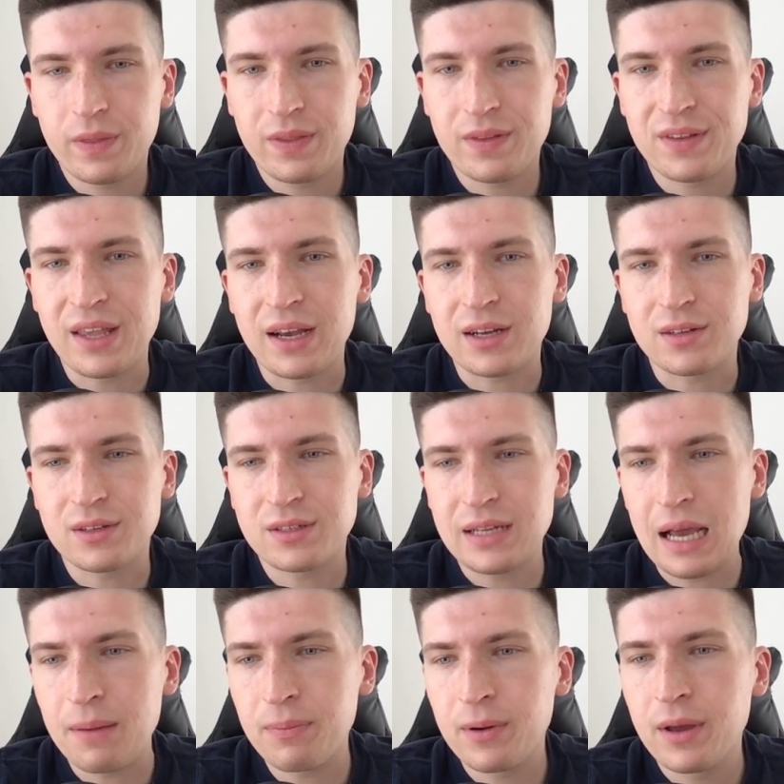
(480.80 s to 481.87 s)
second
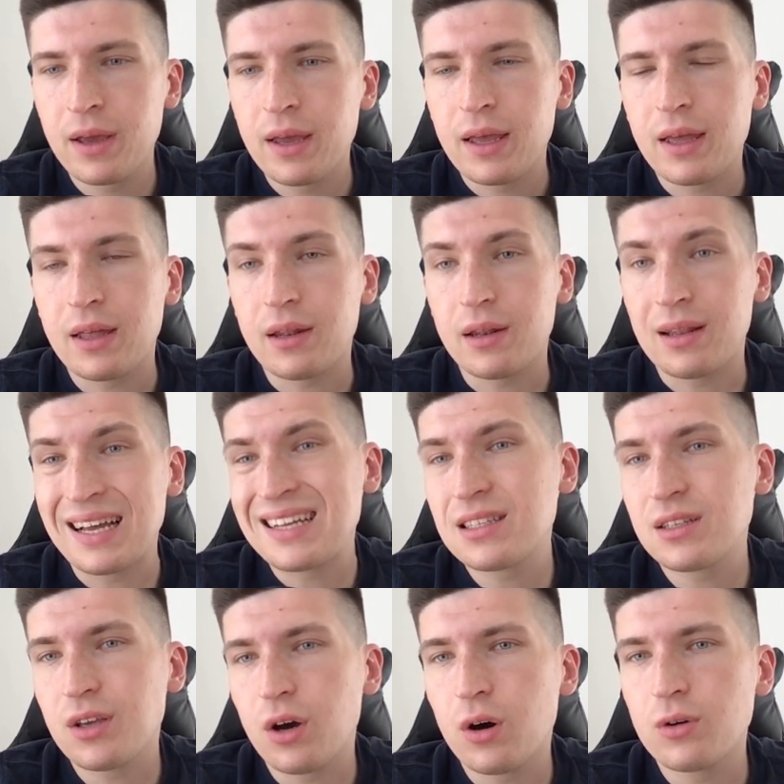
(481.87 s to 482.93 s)
step, and
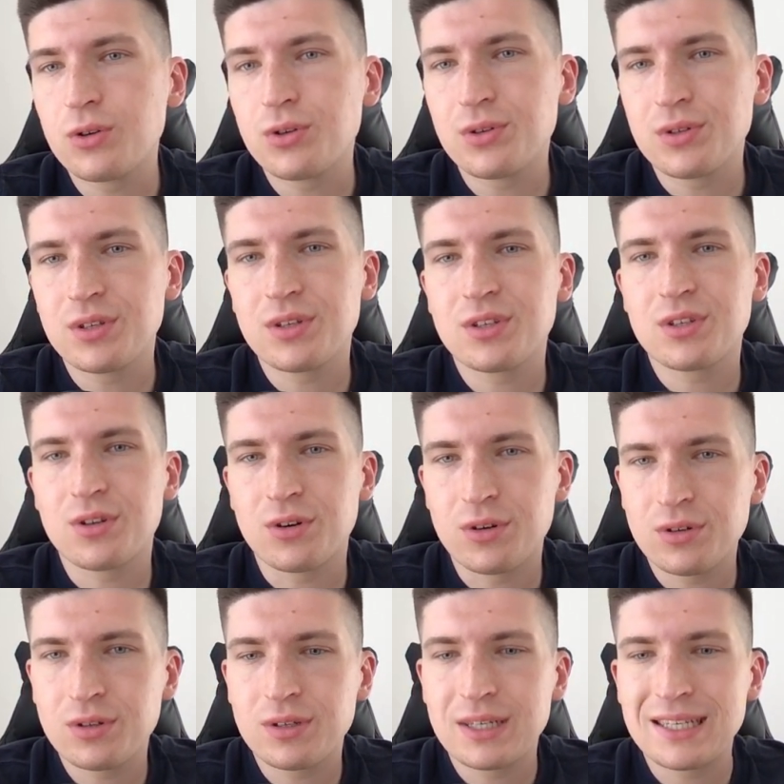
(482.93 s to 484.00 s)
let's go to the
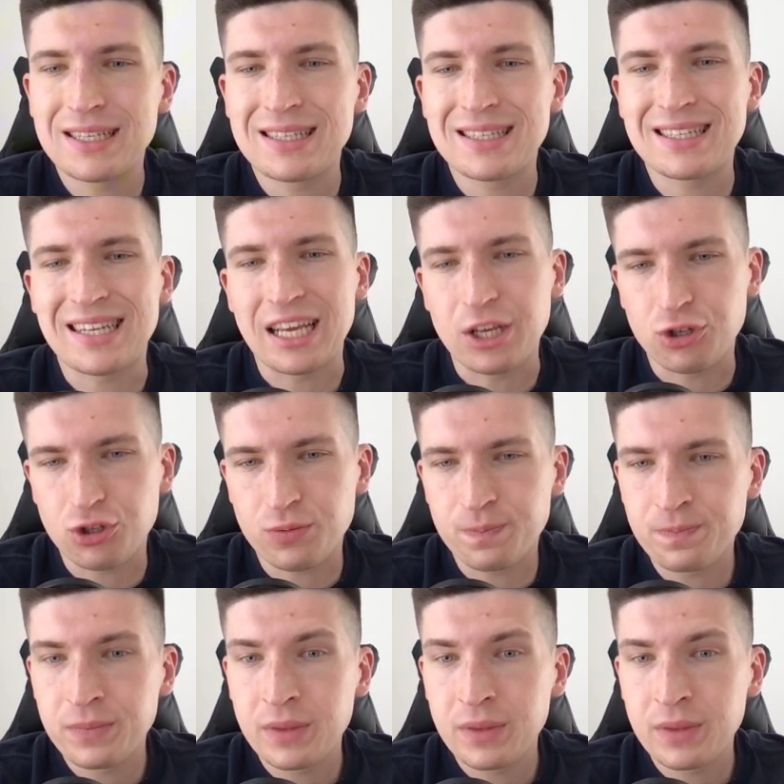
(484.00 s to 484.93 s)
third stage.